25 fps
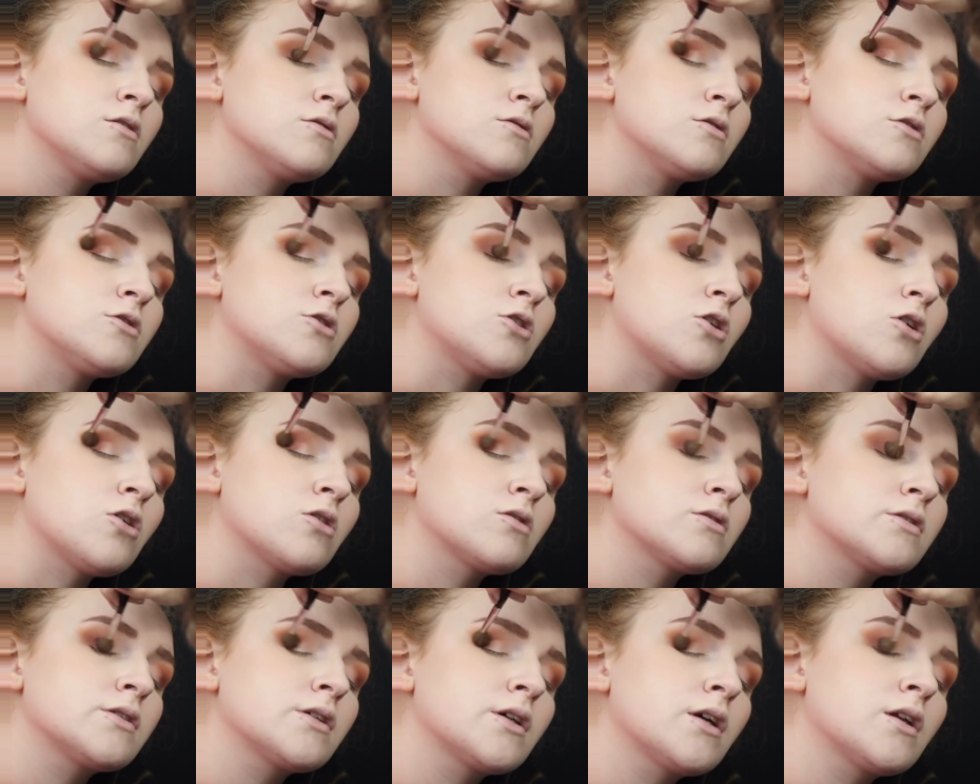hear the
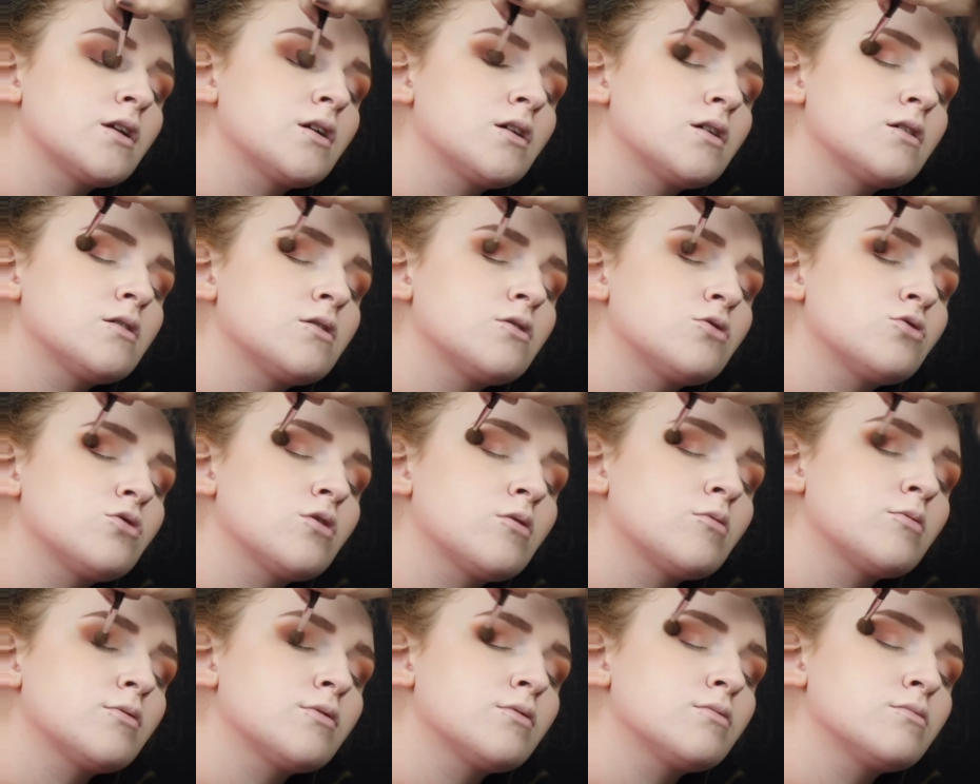dogs getting
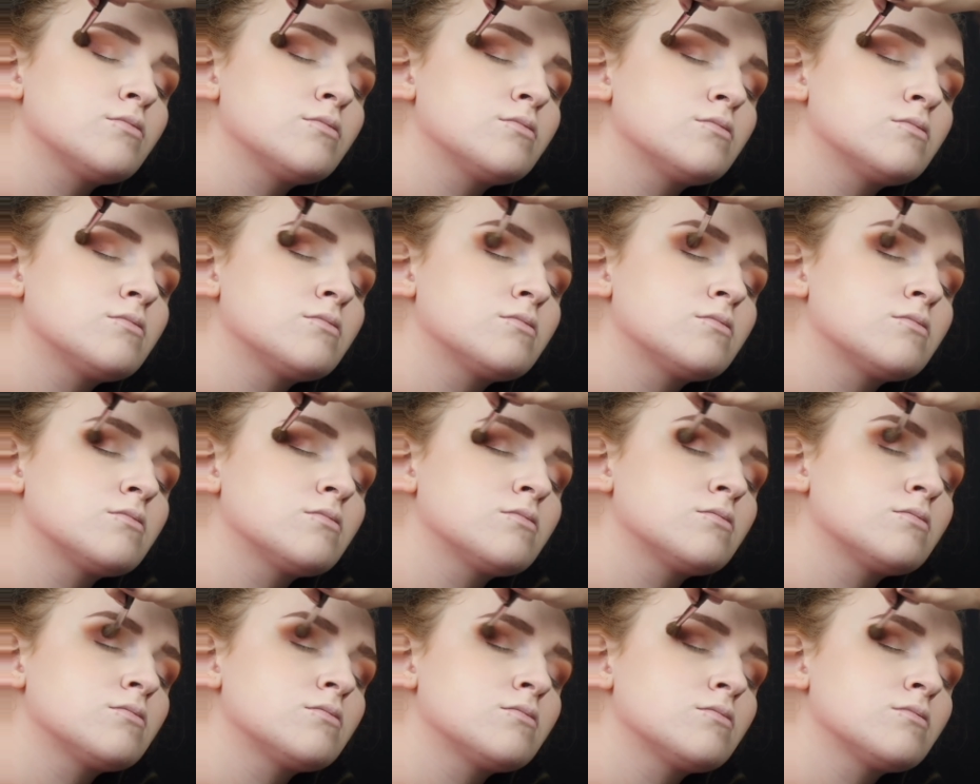
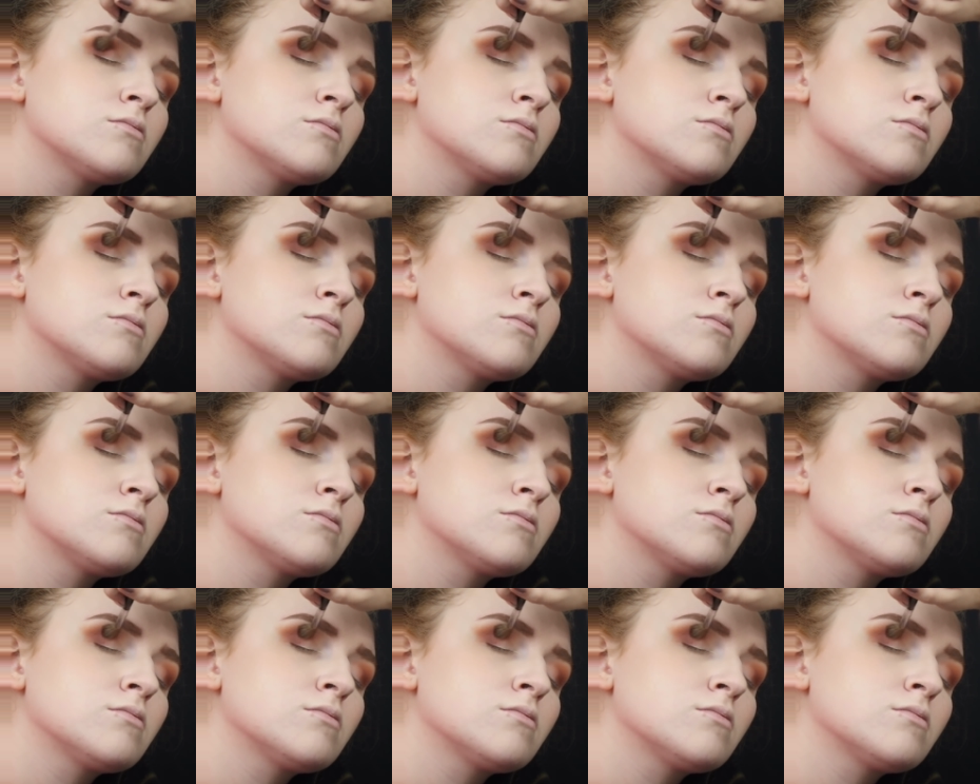into trouble.